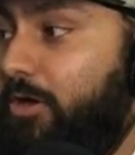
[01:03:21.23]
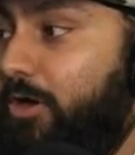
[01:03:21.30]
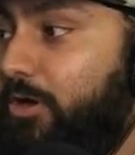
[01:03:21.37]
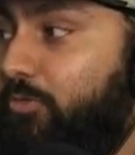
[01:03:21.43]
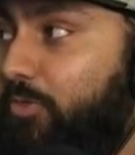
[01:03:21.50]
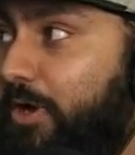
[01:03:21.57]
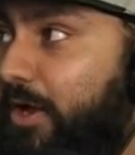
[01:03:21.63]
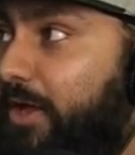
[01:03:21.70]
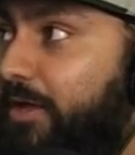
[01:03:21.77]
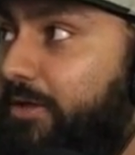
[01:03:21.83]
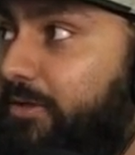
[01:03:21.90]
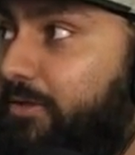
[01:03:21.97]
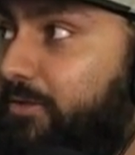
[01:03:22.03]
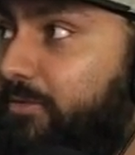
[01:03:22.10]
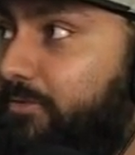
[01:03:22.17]
All right,
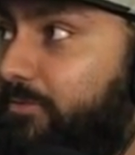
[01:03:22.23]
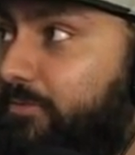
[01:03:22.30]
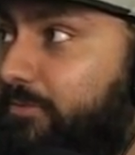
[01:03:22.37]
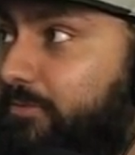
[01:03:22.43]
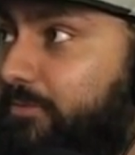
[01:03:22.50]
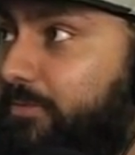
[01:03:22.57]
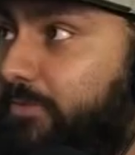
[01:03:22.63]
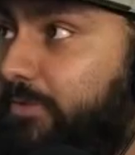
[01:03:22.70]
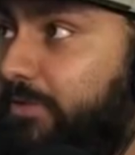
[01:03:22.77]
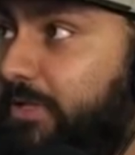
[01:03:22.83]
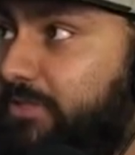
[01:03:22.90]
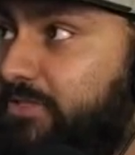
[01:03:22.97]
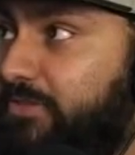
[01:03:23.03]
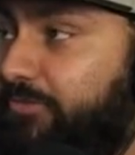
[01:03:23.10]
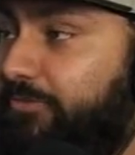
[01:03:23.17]

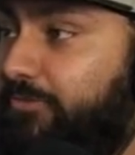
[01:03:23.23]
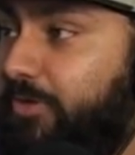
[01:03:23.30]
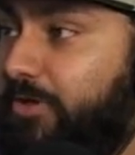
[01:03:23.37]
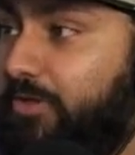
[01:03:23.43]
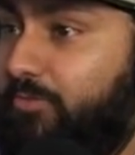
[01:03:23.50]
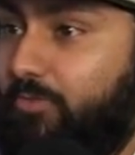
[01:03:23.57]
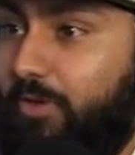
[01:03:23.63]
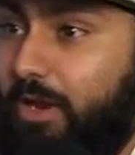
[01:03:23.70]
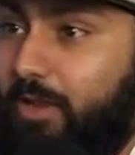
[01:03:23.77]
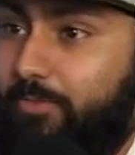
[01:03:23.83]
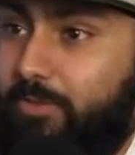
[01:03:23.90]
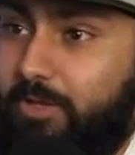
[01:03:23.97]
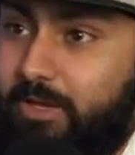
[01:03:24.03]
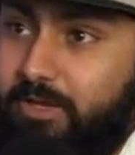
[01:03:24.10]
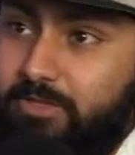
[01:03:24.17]
that's a fucking wrap,
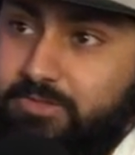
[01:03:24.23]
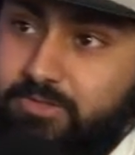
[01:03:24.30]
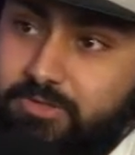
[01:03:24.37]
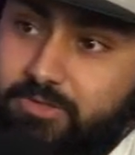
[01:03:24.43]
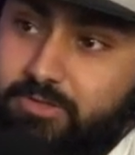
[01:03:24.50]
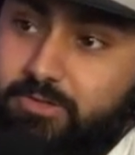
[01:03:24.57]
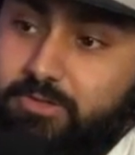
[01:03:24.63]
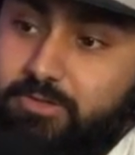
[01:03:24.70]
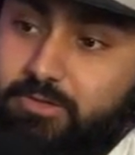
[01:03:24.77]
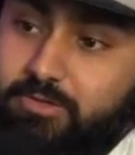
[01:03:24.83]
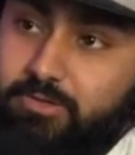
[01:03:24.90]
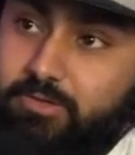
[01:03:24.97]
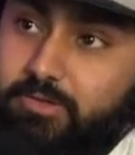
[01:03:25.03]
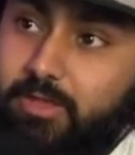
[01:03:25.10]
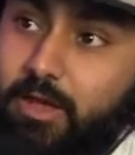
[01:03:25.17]
guys.
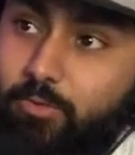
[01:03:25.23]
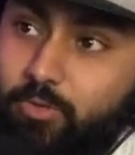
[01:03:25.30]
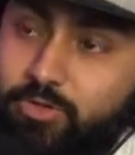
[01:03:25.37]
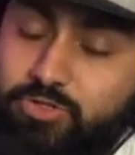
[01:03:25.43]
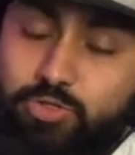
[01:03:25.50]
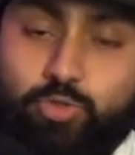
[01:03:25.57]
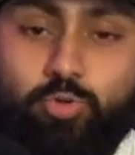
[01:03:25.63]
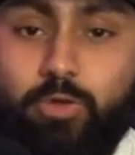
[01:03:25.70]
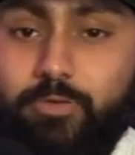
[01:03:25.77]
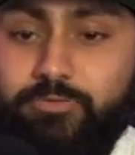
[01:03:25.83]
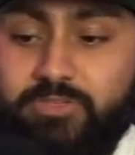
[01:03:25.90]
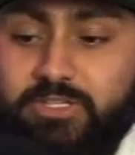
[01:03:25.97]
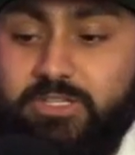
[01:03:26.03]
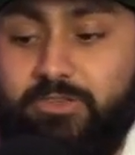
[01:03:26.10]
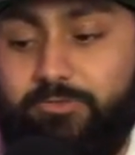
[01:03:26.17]
That was
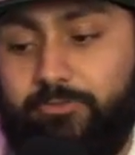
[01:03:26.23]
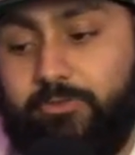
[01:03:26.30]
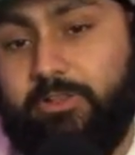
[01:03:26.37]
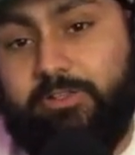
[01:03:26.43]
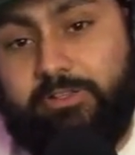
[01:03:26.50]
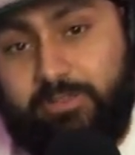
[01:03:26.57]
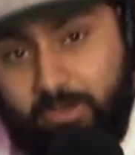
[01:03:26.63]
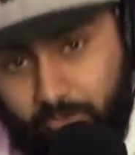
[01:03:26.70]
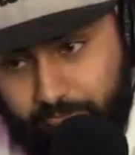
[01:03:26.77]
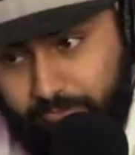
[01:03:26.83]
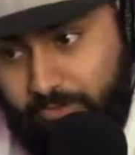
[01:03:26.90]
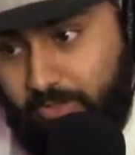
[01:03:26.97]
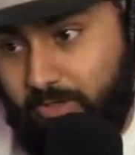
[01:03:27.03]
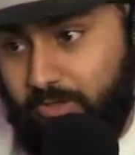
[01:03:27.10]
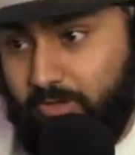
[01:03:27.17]
UFC
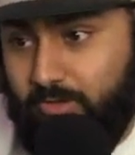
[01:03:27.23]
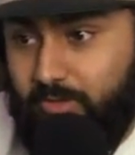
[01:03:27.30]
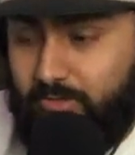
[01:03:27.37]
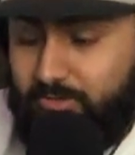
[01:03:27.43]
Philadelphia,